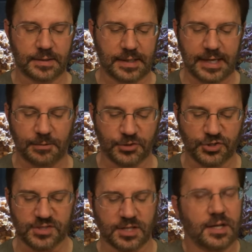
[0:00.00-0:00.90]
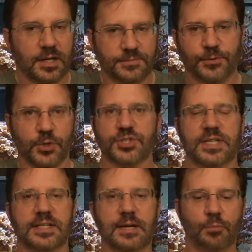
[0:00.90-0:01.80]
it was just
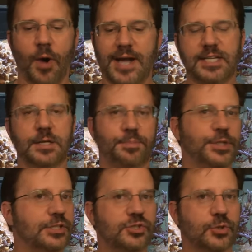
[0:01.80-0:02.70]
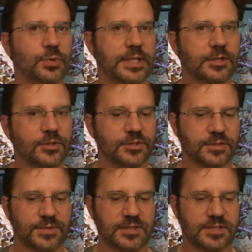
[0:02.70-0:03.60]
unfortunate. And why did it put in two liters
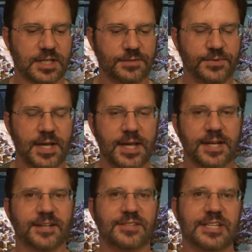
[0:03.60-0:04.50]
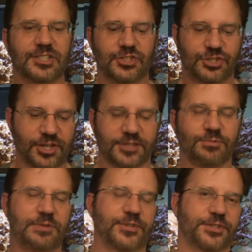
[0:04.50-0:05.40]
of this stuff? Because he had just
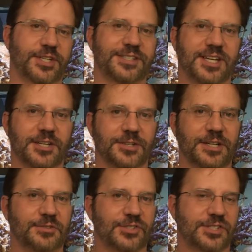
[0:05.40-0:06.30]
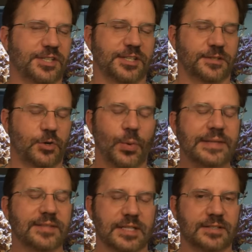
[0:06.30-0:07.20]
refilled the container. It was just a
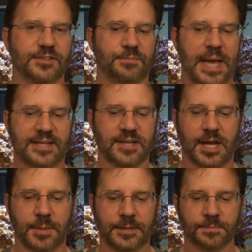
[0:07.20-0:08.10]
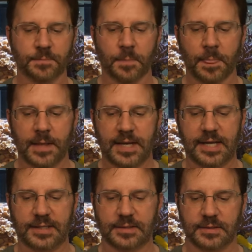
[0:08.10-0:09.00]
coincidence of bad timing.
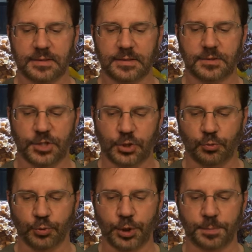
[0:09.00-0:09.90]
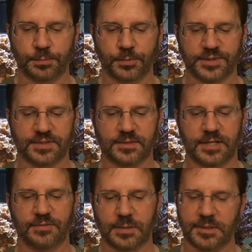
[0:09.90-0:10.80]
And the group was
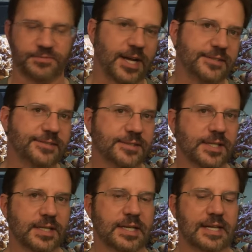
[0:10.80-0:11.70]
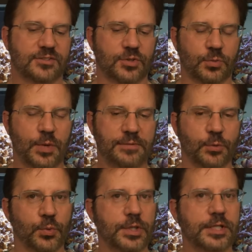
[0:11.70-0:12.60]
giving him advice. And so we have a
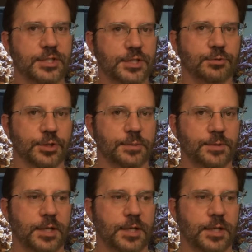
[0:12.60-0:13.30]
really good group, Club